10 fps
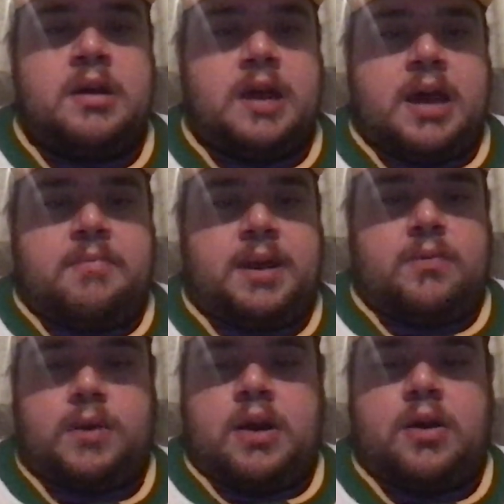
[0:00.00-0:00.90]
I
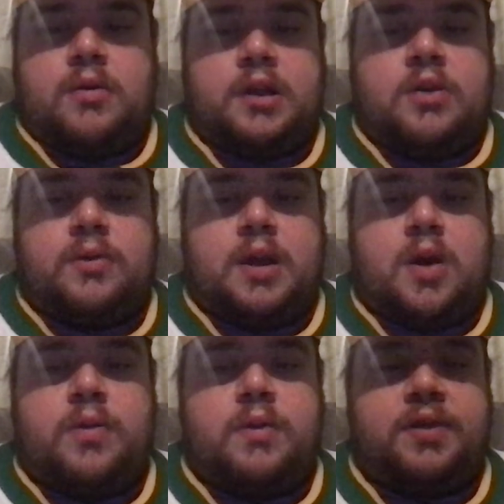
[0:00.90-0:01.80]
mean, we're literally
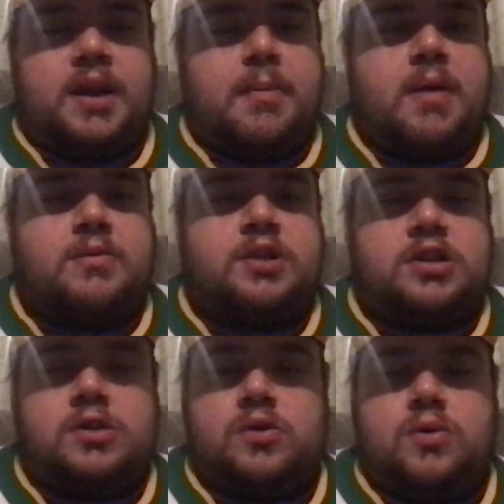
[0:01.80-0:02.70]
only within about
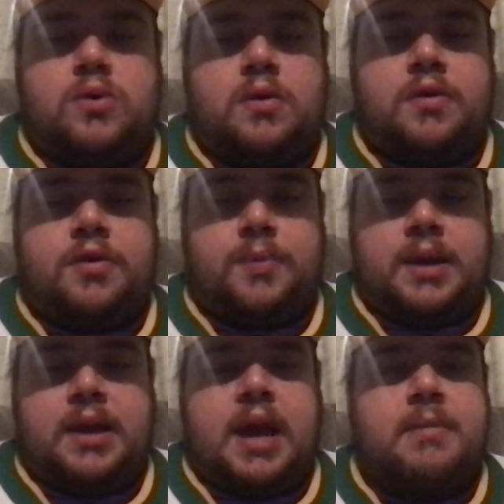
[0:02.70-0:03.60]
2 or
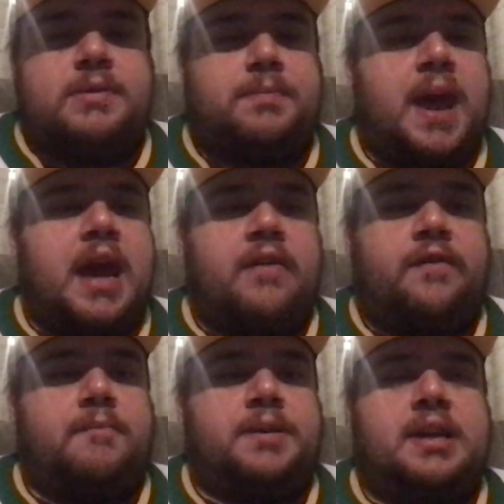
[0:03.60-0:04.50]
3 games back
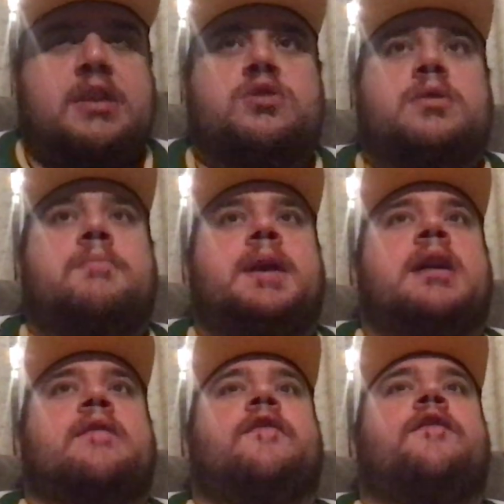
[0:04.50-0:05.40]
from potentially
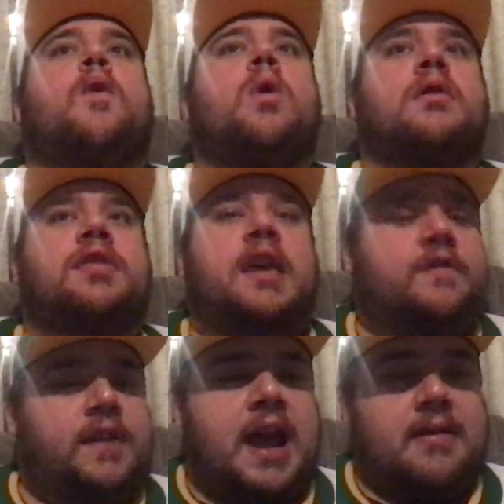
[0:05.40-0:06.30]
being 4th,
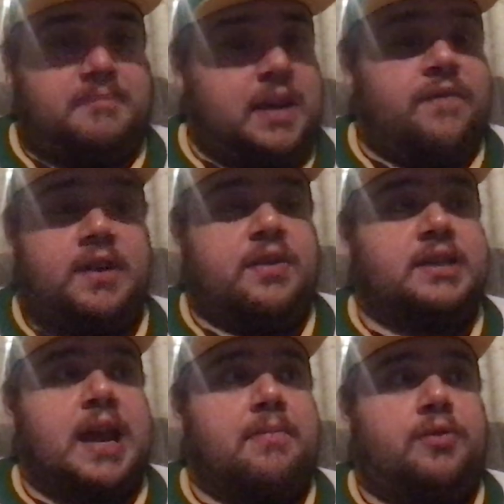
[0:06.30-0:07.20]
if not even in the
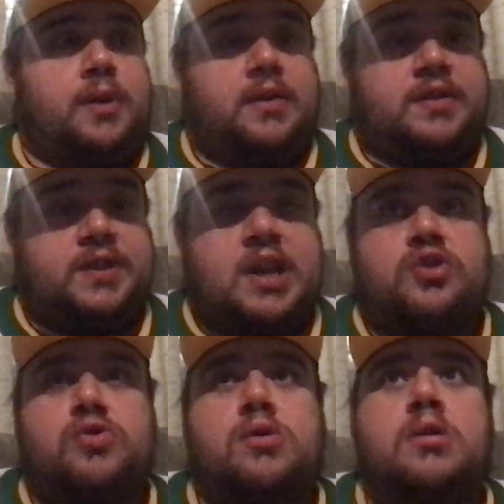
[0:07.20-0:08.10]
top 3 of the
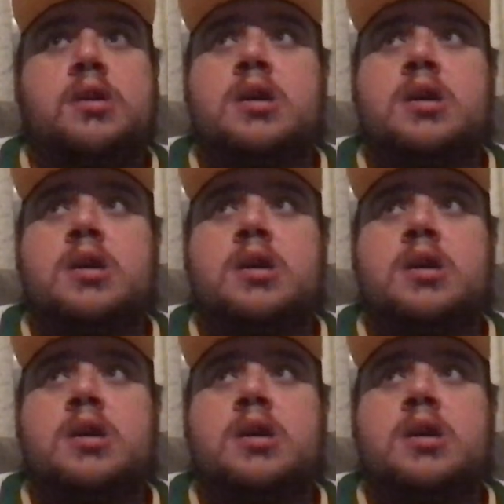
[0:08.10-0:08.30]
Central.